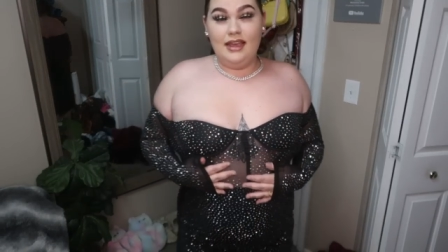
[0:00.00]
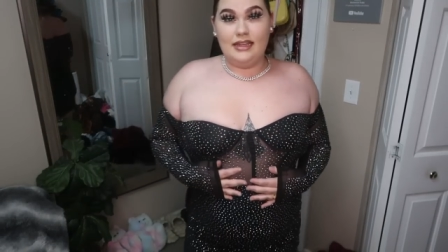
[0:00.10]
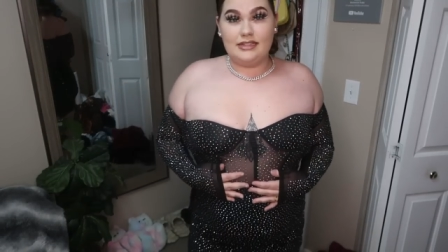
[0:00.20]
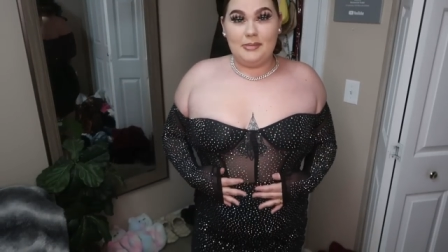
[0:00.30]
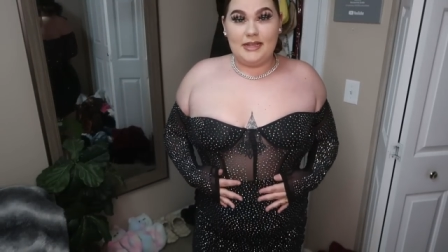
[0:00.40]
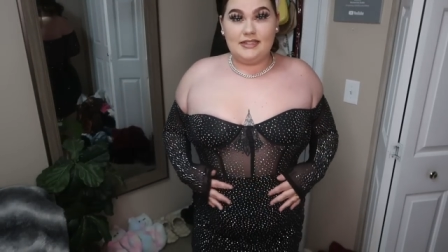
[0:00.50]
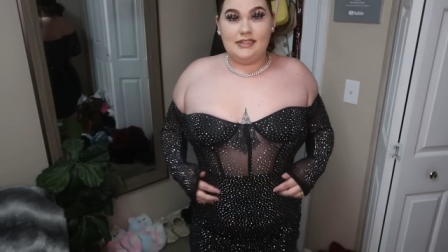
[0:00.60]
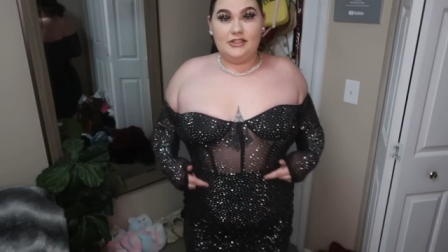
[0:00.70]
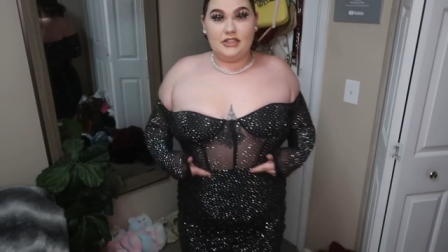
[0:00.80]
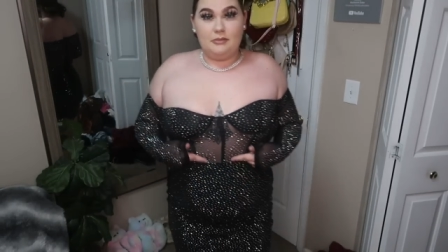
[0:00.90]
It's
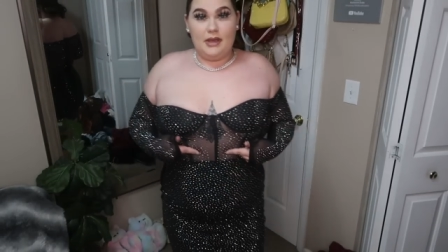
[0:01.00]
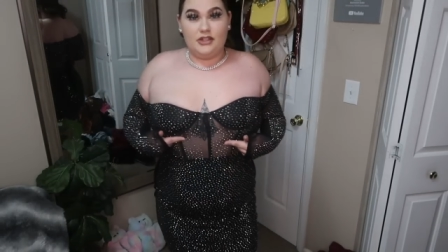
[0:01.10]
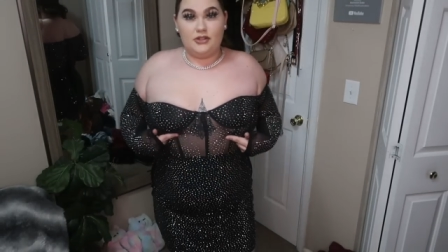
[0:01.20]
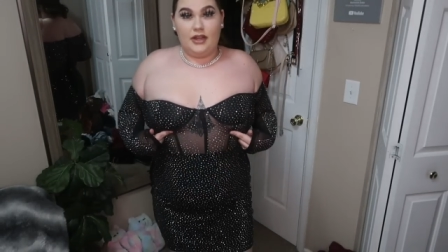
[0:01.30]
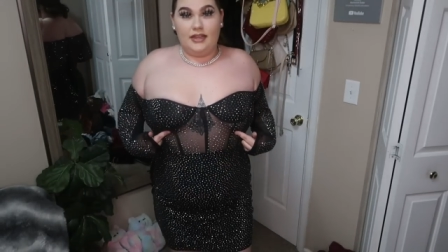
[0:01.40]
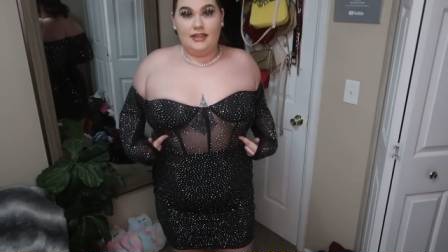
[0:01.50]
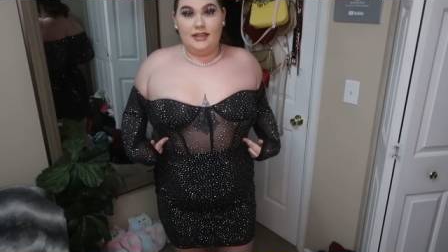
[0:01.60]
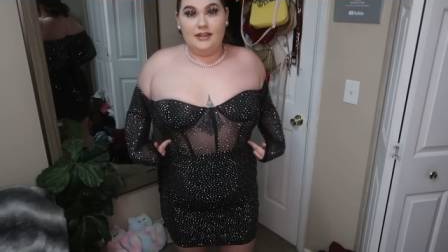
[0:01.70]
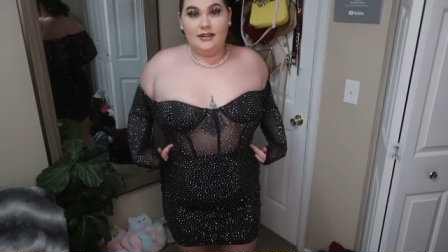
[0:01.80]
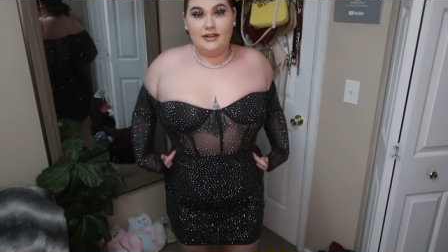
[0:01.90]
basically just mesh right
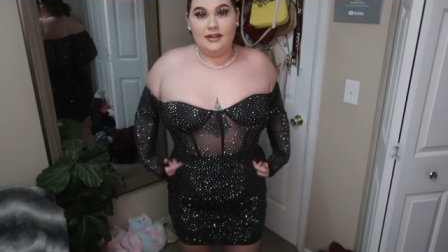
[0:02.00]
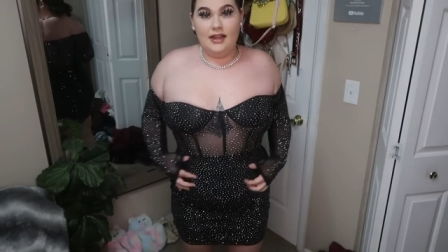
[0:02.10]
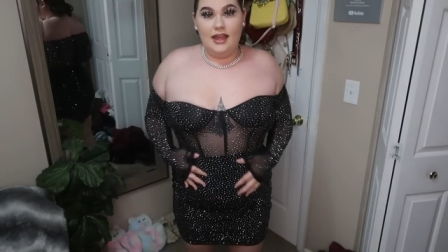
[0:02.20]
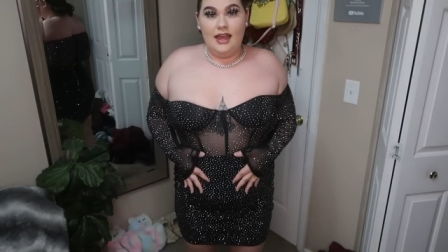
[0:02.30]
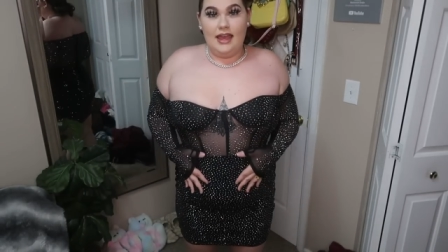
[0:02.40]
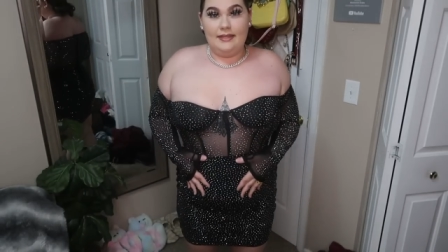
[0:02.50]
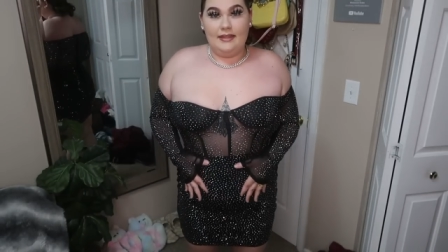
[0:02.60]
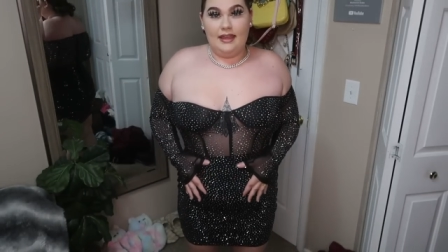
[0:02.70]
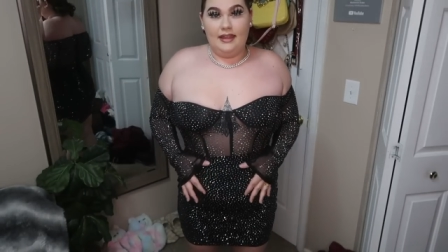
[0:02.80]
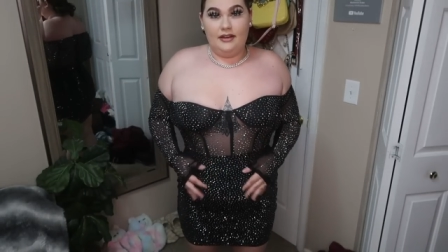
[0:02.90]
here. And
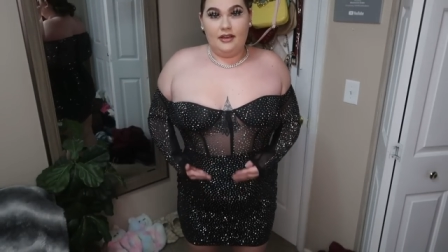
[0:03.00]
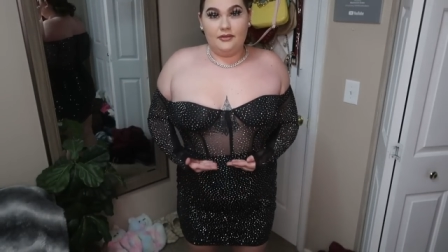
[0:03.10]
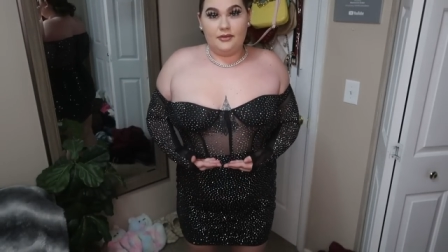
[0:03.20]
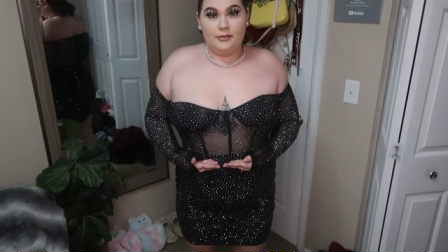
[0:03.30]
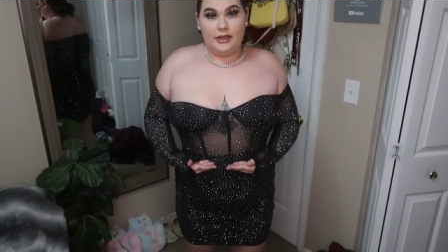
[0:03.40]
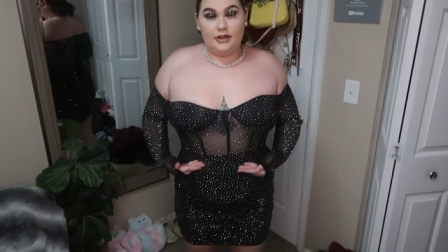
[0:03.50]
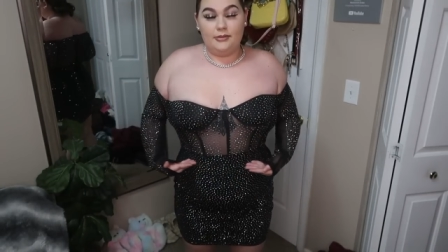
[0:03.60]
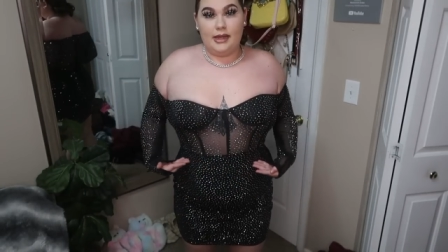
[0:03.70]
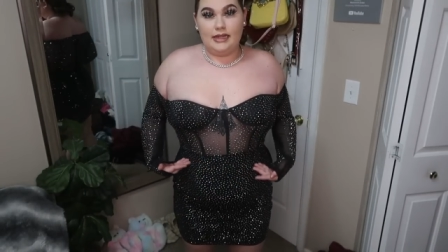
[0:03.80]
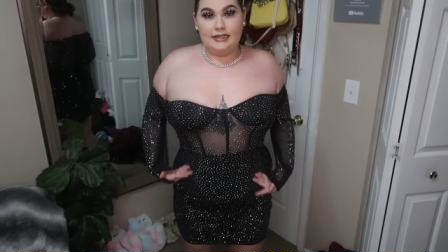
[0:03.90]
then uh, from like your
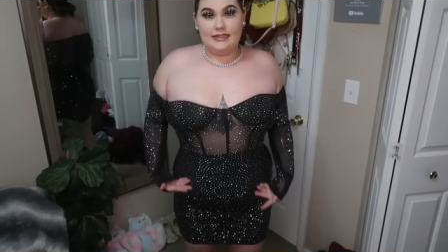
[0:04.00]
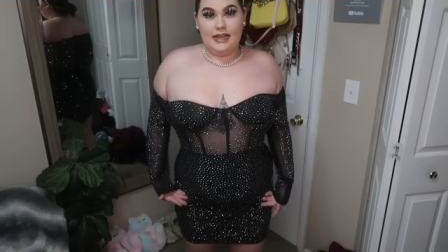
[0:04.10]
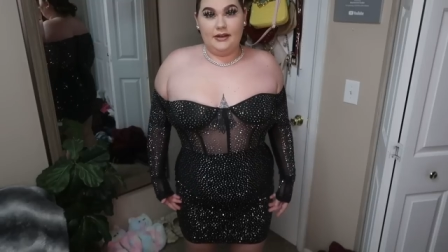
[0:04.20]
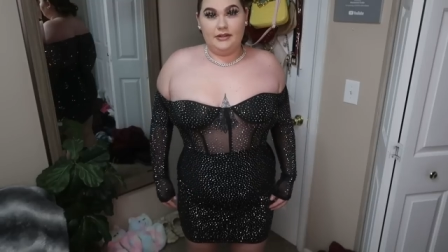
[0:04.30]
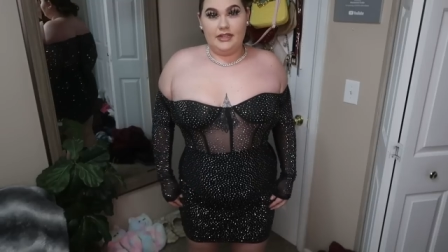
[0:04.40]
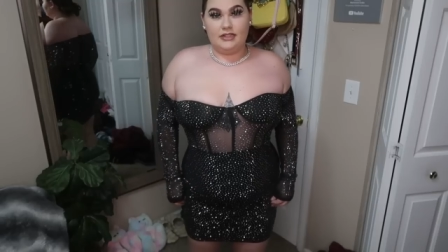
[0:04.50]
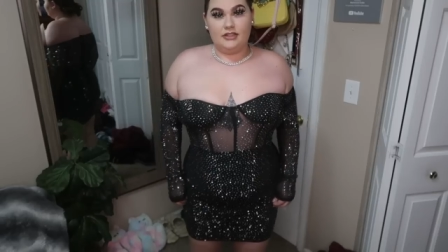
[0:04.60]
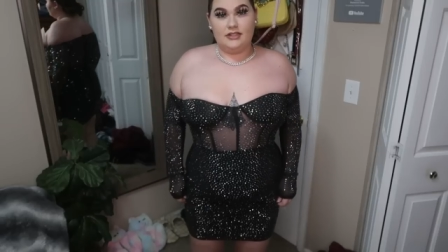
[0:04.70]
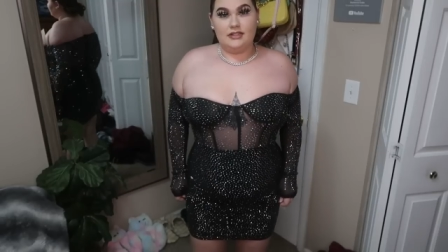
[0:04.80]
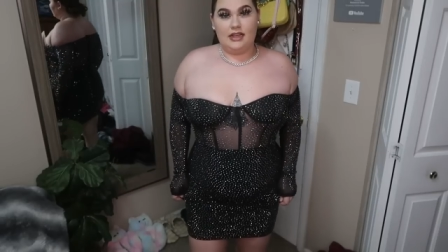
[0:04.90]
belly down, it's
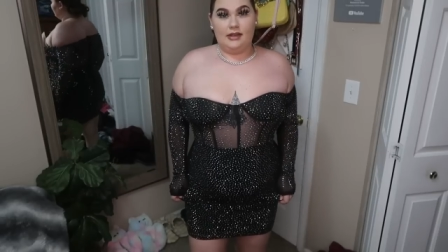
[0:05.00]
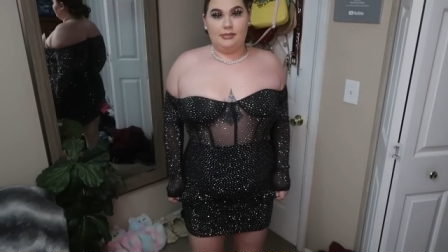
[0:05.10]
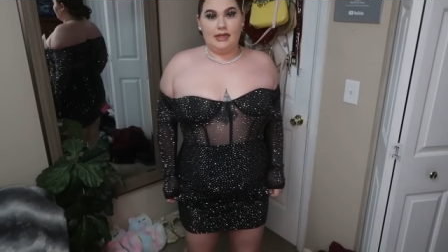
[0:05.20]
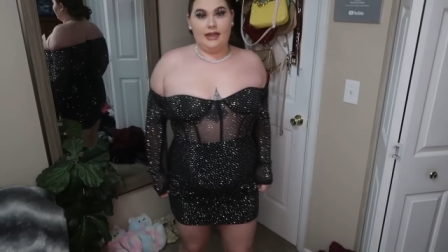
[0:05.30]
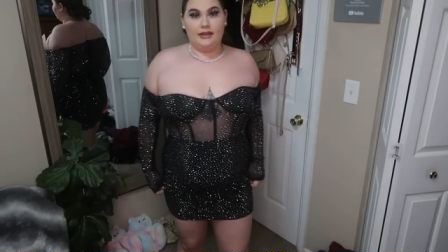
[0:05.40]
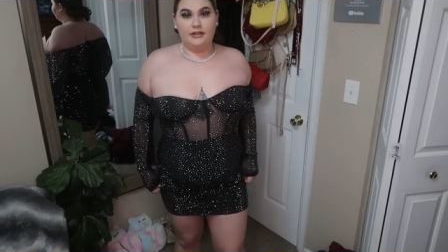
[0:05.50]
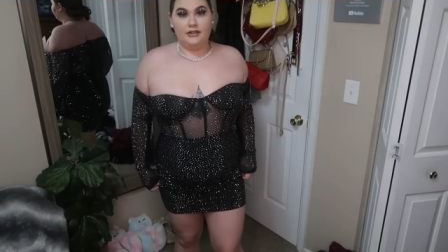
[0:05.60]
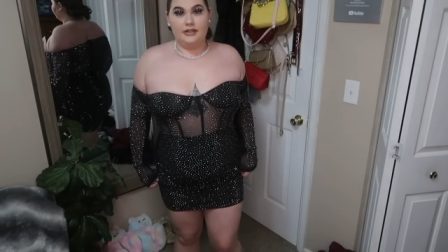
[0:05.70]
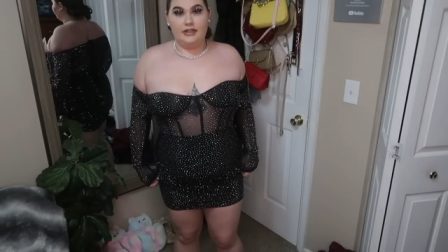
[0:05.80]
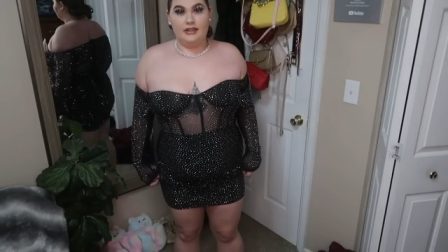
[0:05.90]
just like black
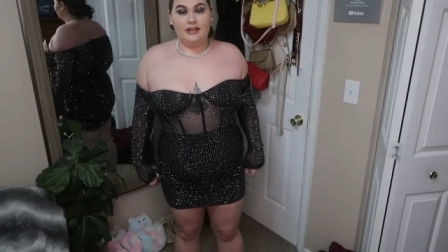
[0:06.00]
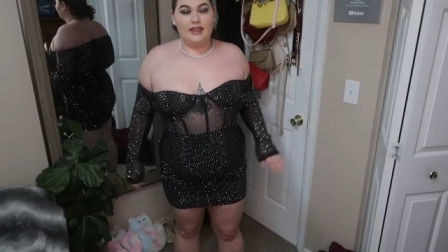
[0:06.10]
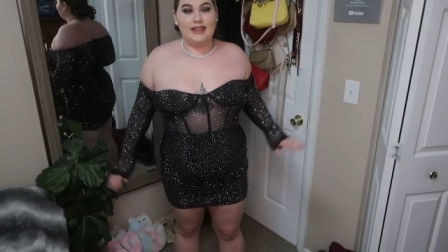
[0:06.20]
underneath.